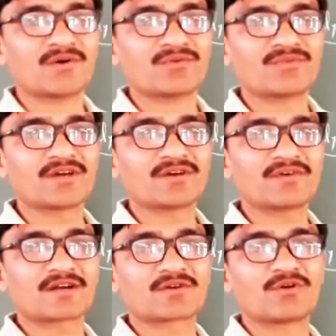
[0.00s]
we
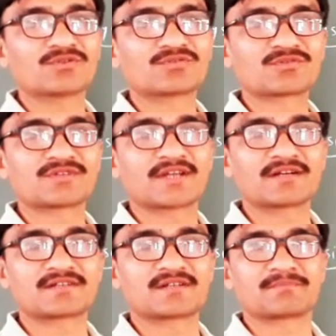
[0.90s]
were going through
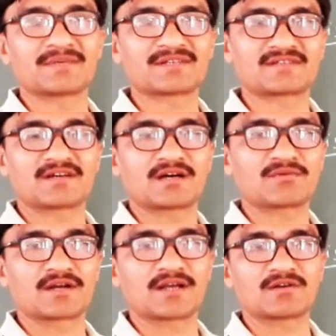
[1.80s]
that the basic
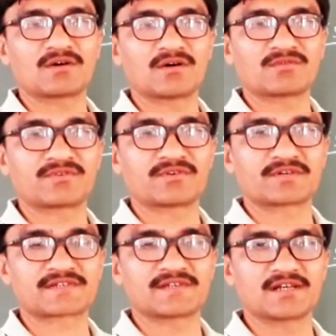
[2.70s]
outline of
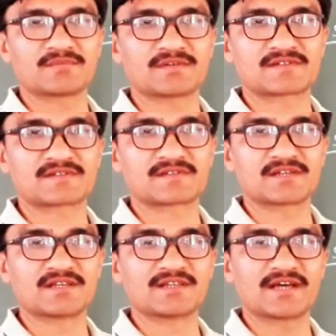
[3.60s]
our
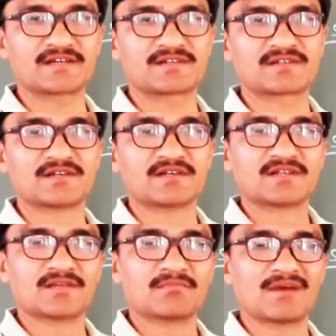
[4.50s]
syllabus. In
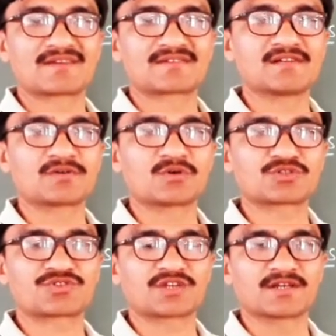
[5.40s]
that, the marginal
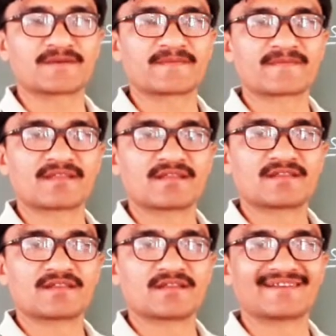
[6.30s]
costing.
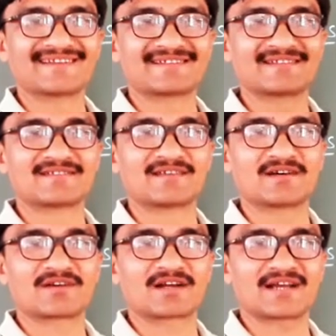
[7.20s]
This is
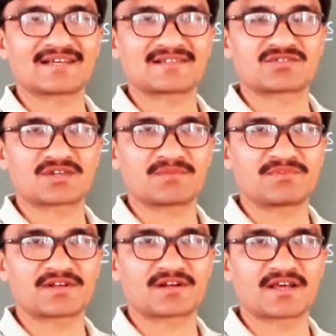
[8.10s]
the last
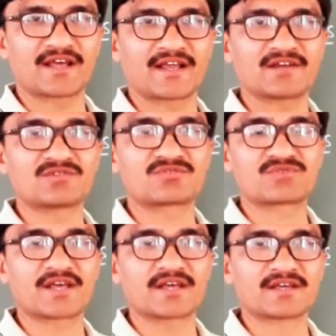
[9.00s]
chapter, and
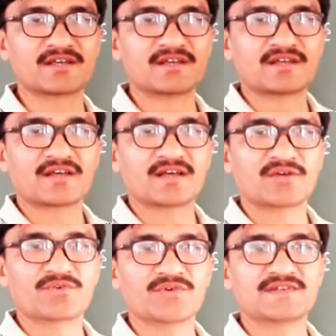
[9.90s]
today
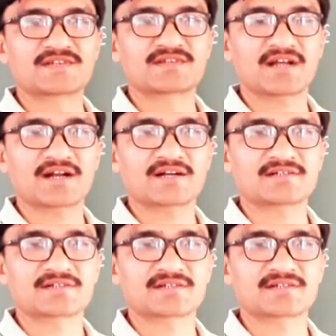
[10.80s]
we will start